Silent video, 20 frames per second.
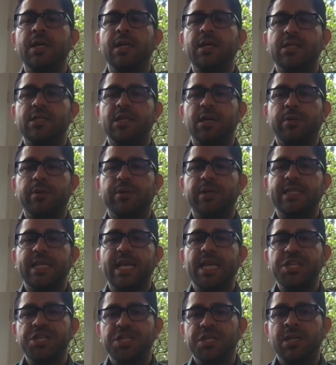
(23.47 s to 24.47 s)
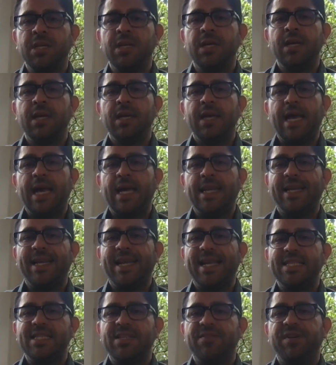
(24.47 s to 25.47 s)
summarization, and
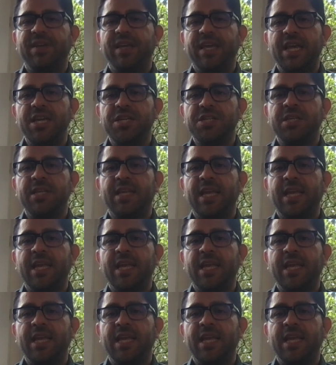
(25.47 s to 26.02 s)
classification